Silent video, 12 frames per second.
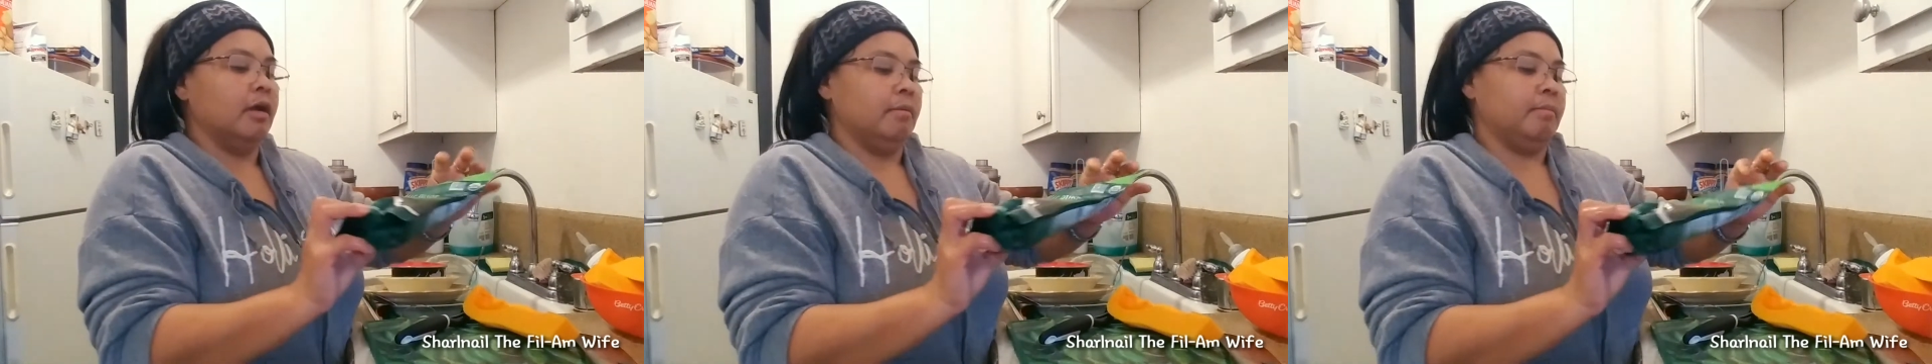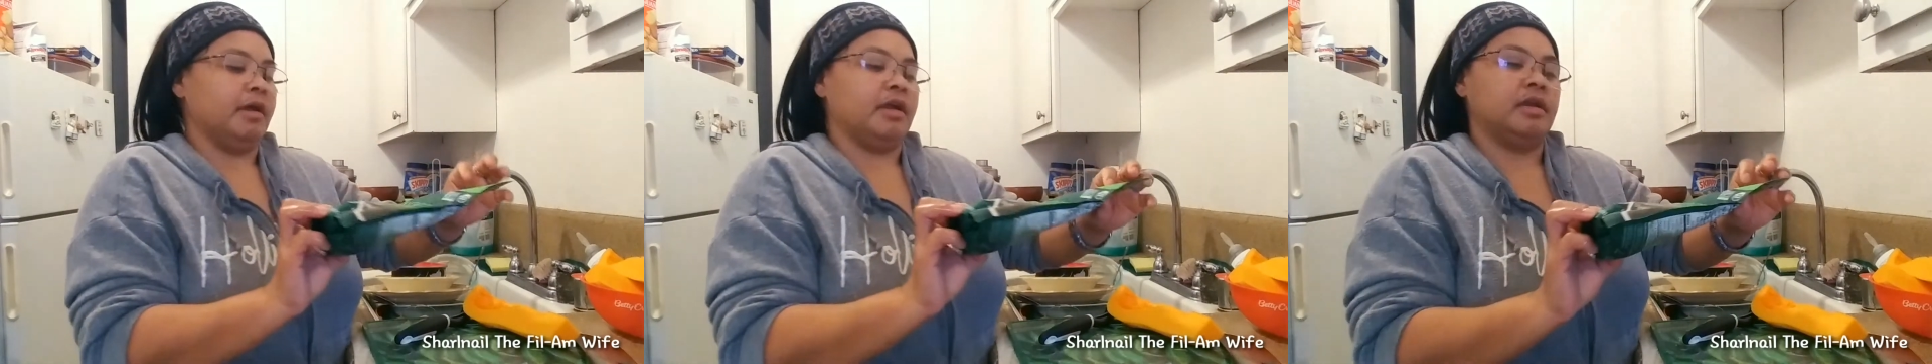
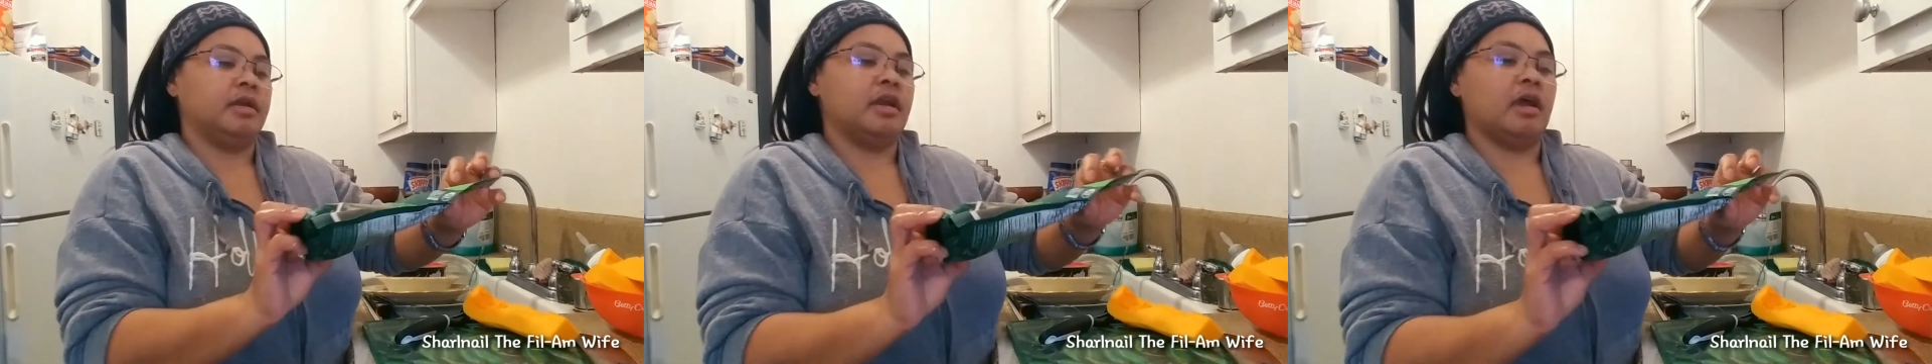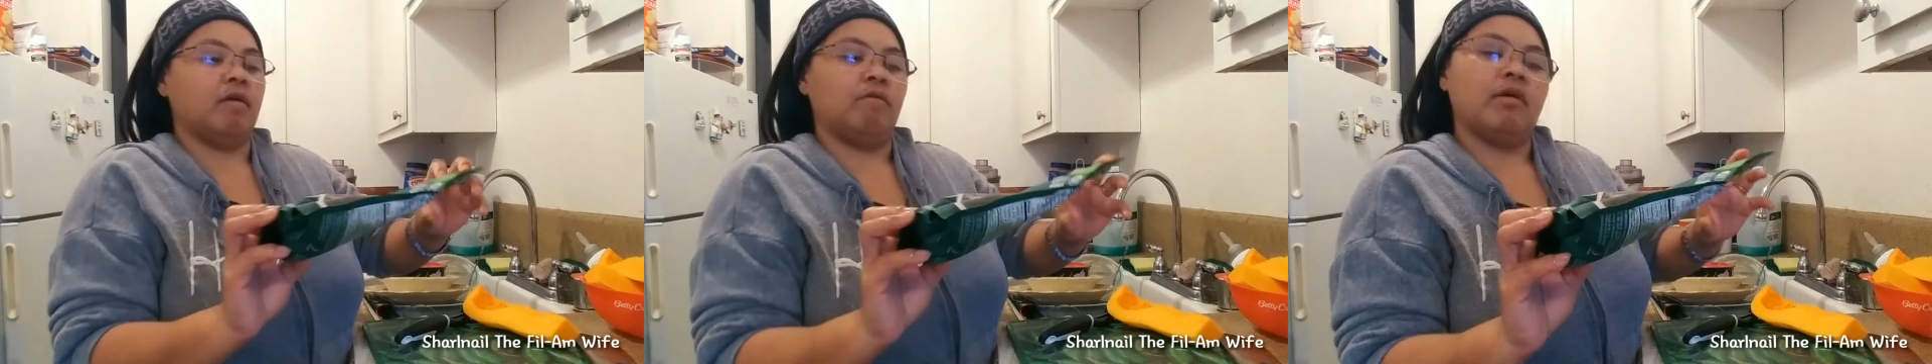But
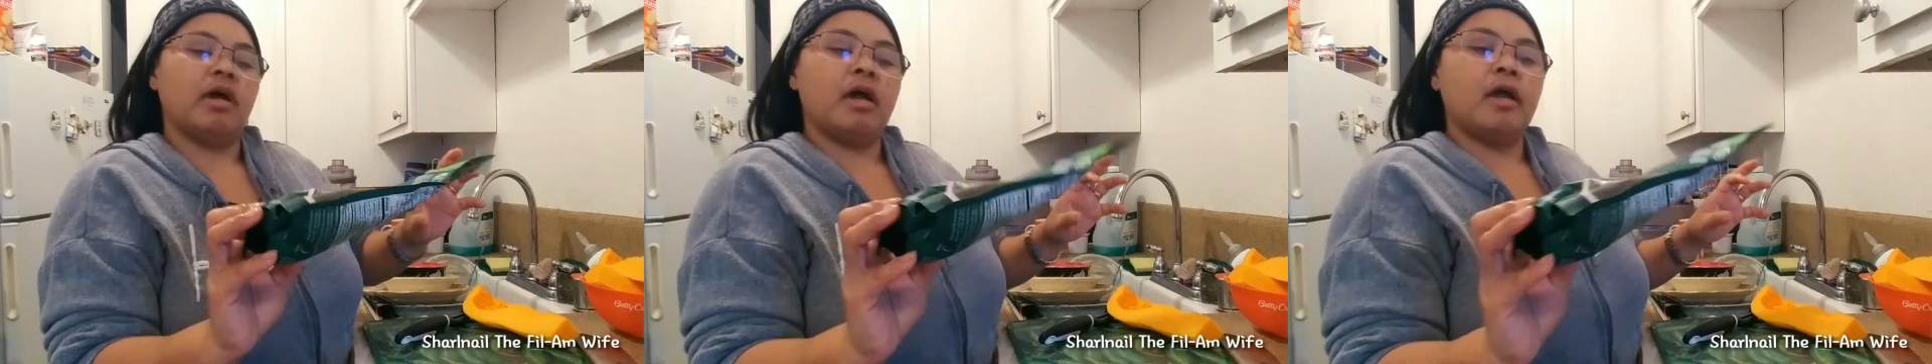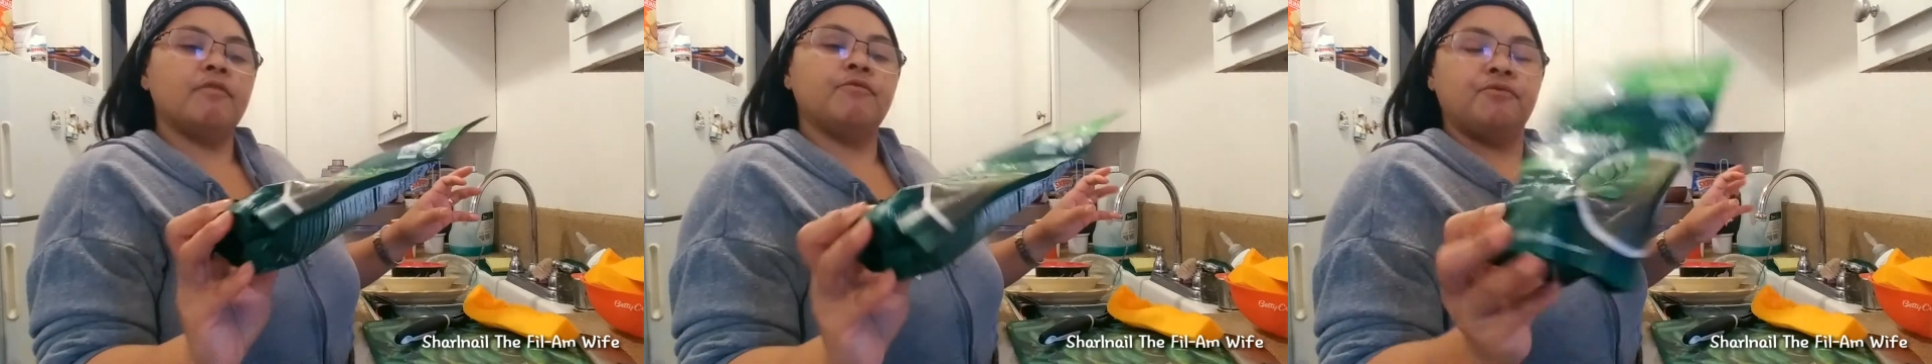now
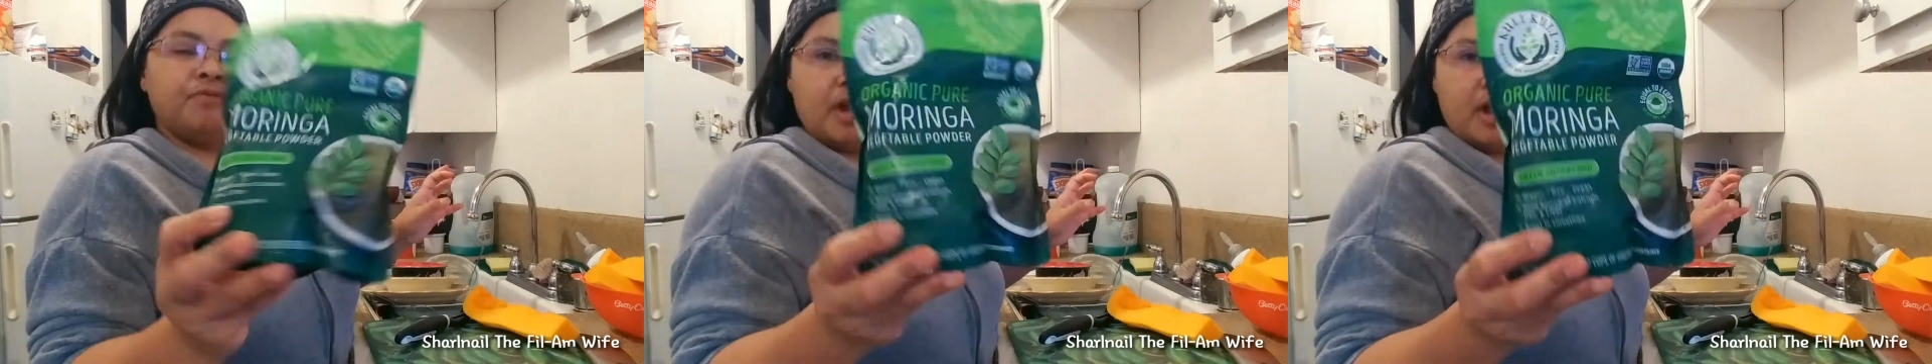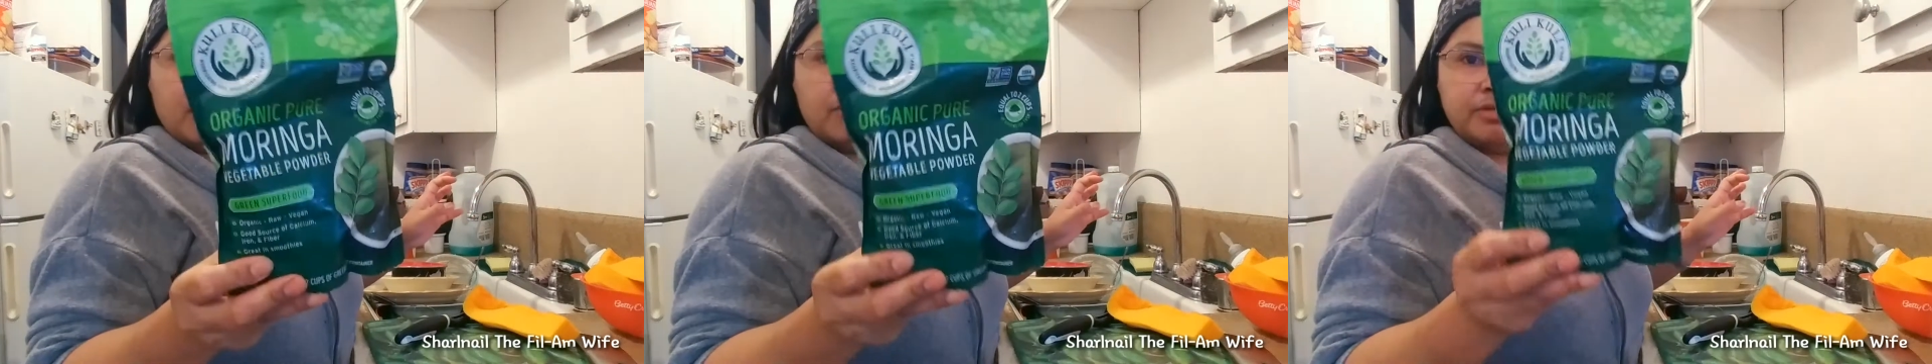I
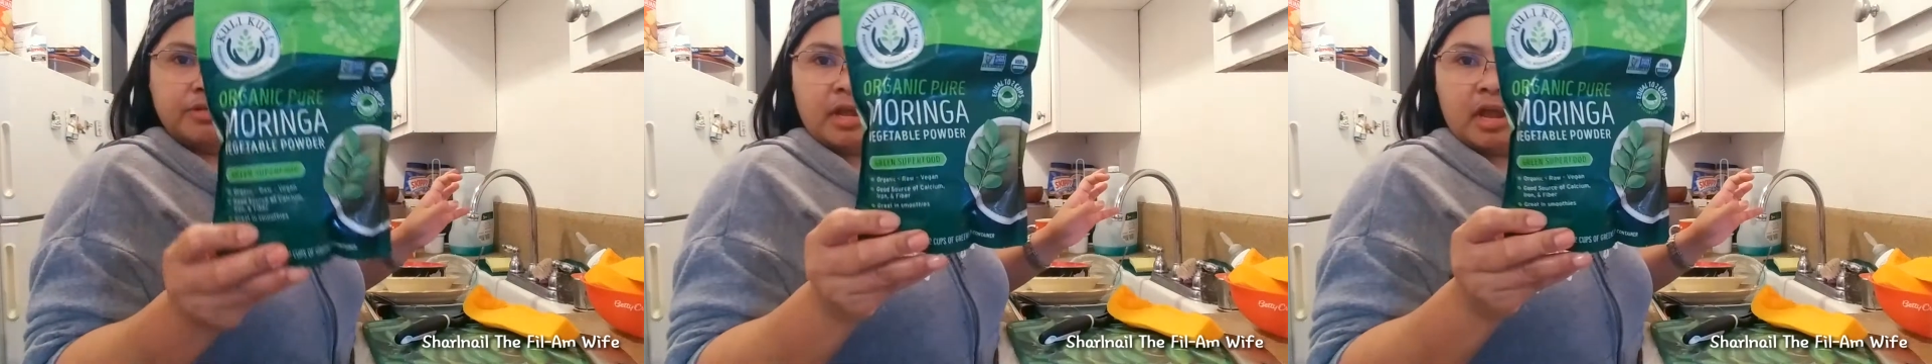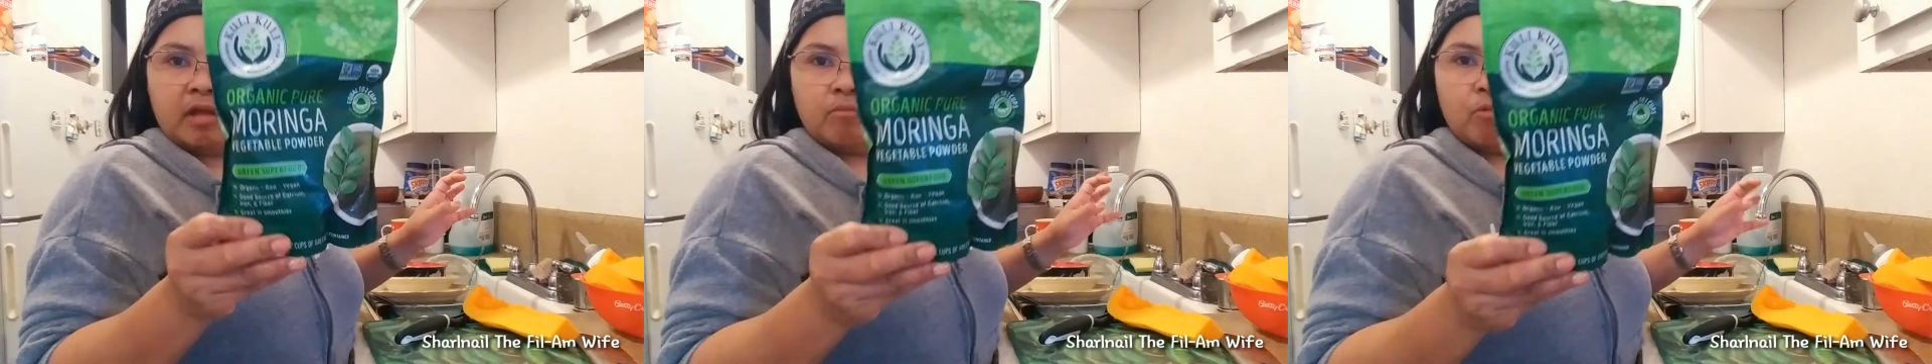found
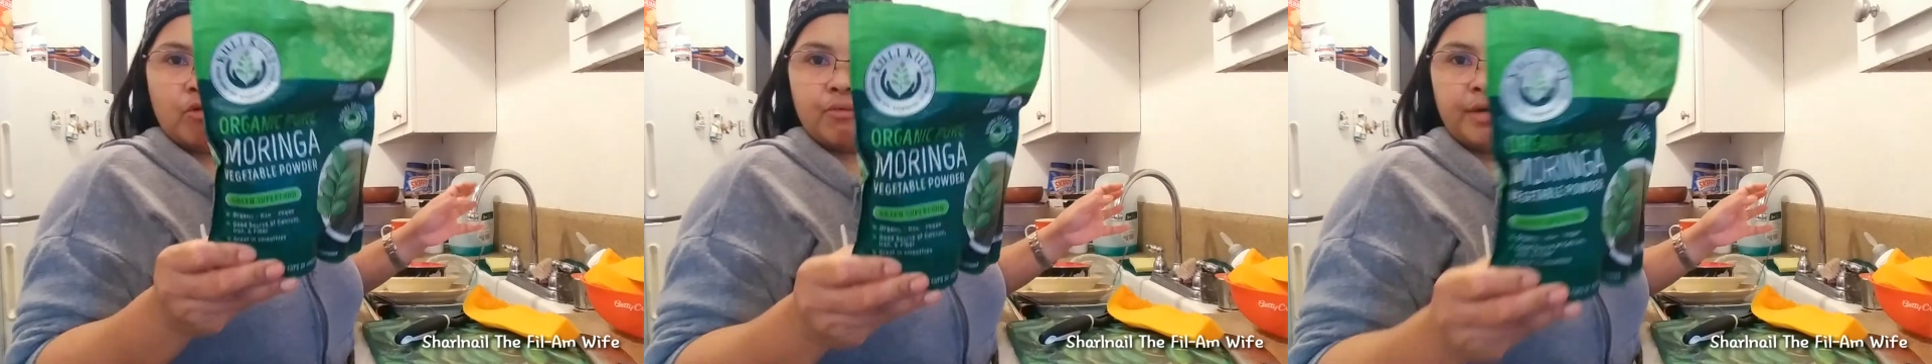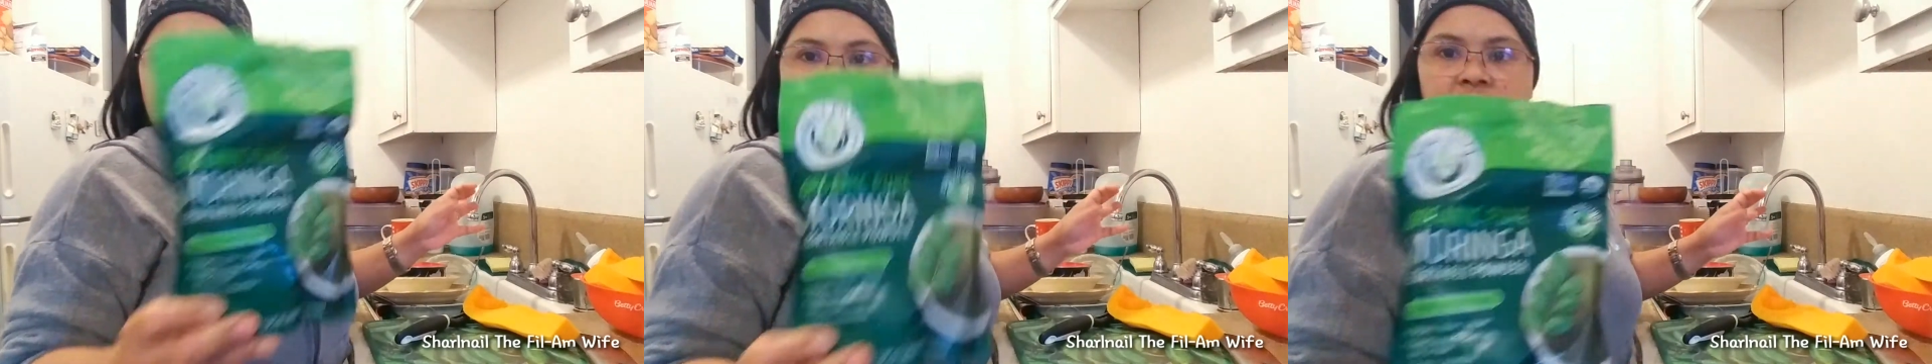a
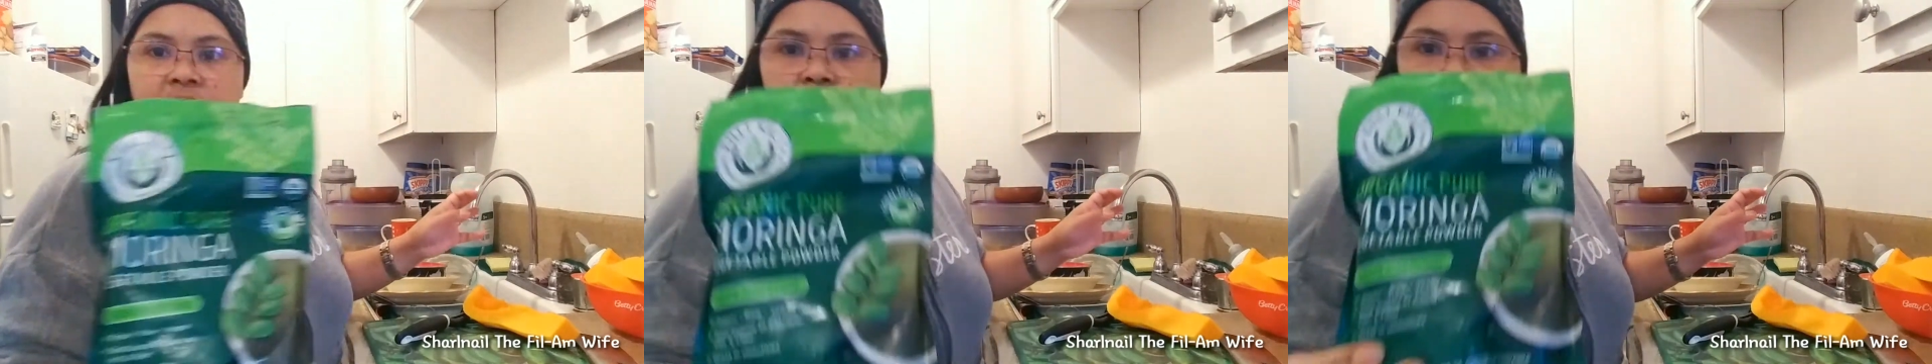moringa